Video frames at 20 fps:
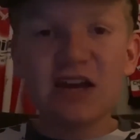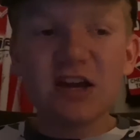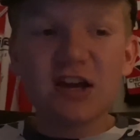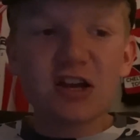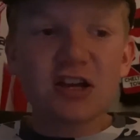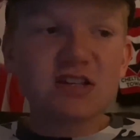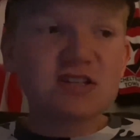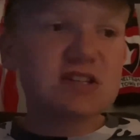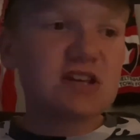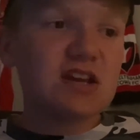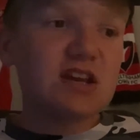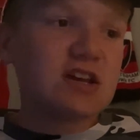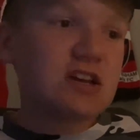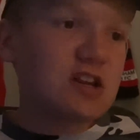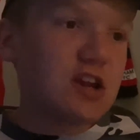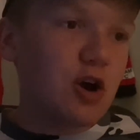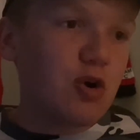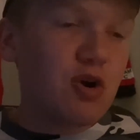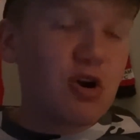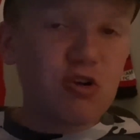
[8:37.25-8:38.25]
Because, you
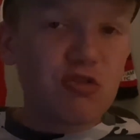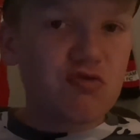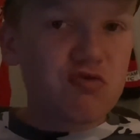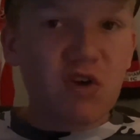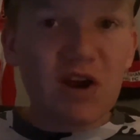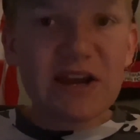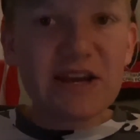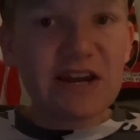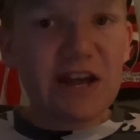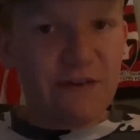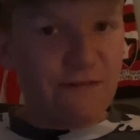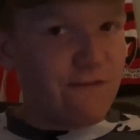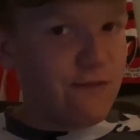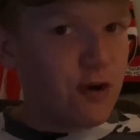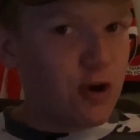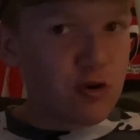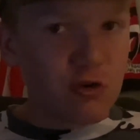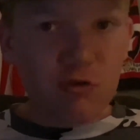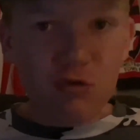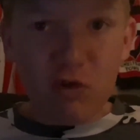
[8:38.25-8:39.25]
know, great left
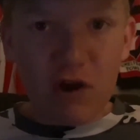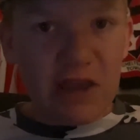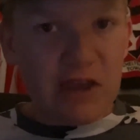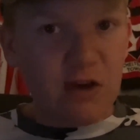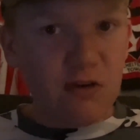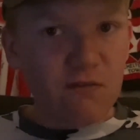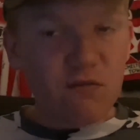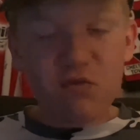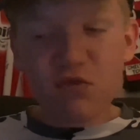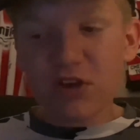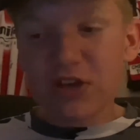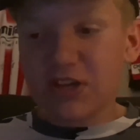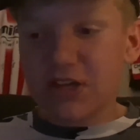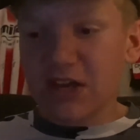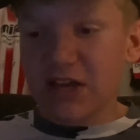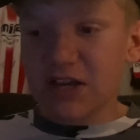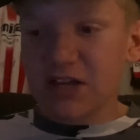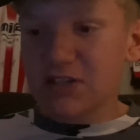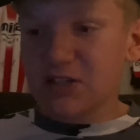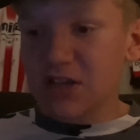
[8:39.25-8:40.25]
foot, great on free
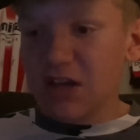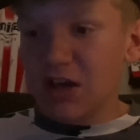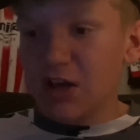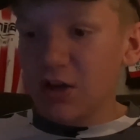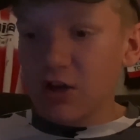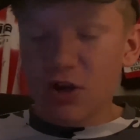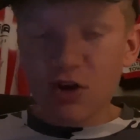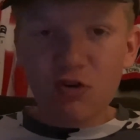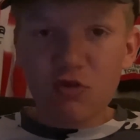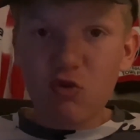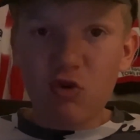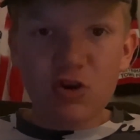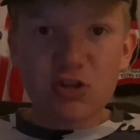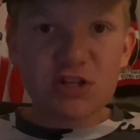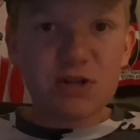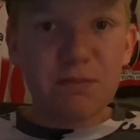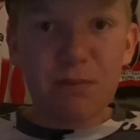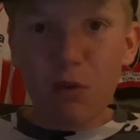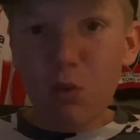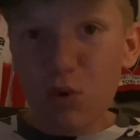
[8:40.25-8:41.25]
kicks, can cross the
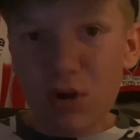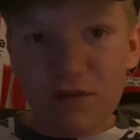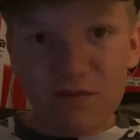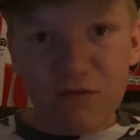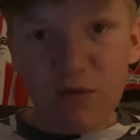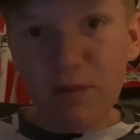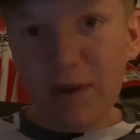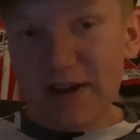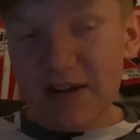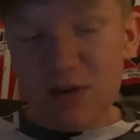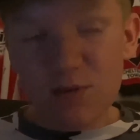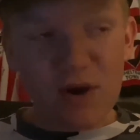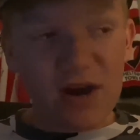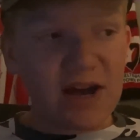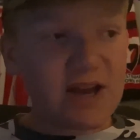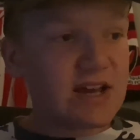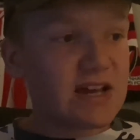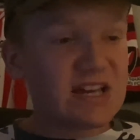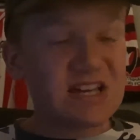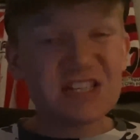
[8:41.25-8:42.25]
ball in from anywhere.
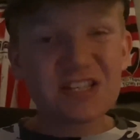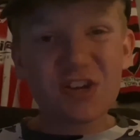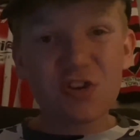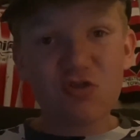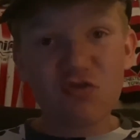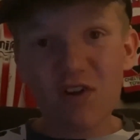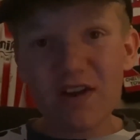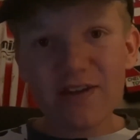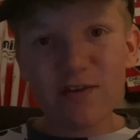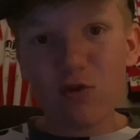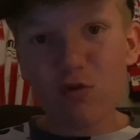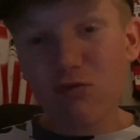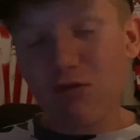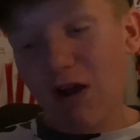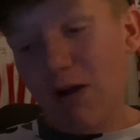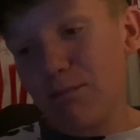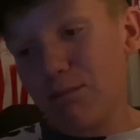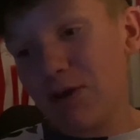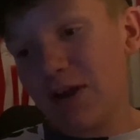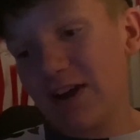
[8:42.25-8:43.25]
He's a great
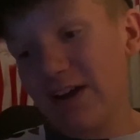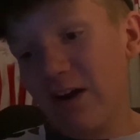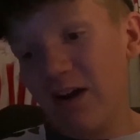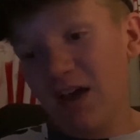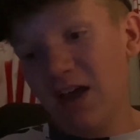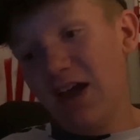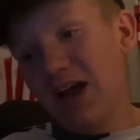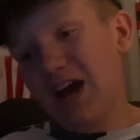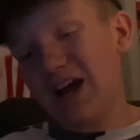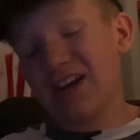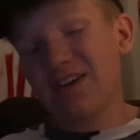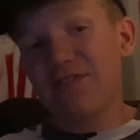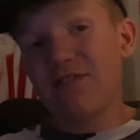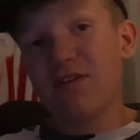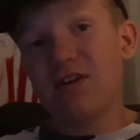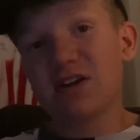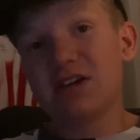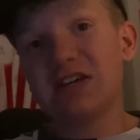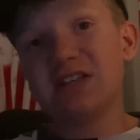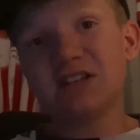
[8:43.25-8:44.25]
all-round player, and I feel
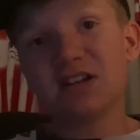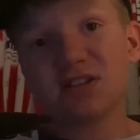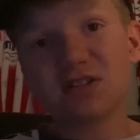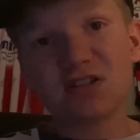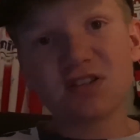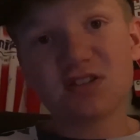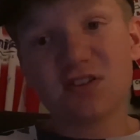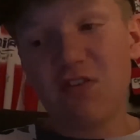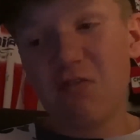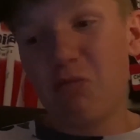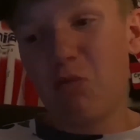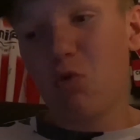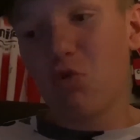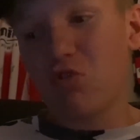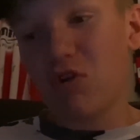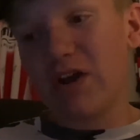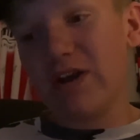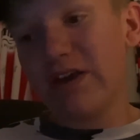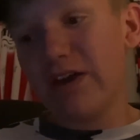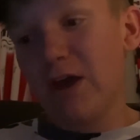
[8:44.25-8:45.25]
like he does deserve more
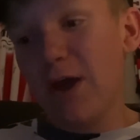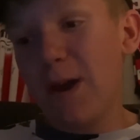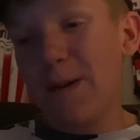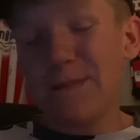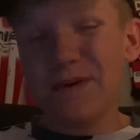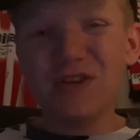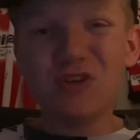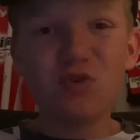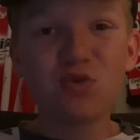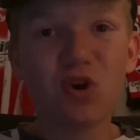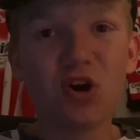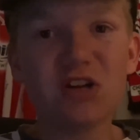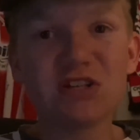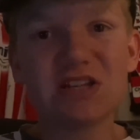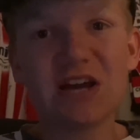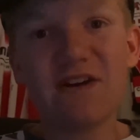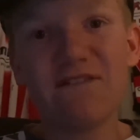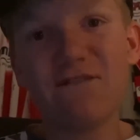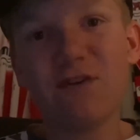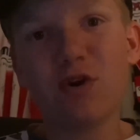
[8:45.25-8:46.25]
credit. But you guys
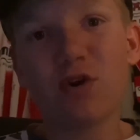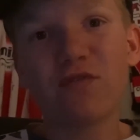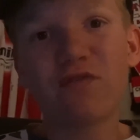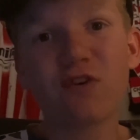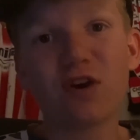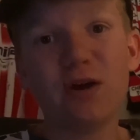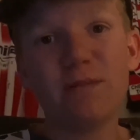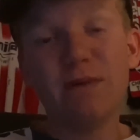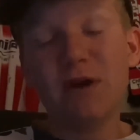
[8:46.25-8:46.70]
have voted for him.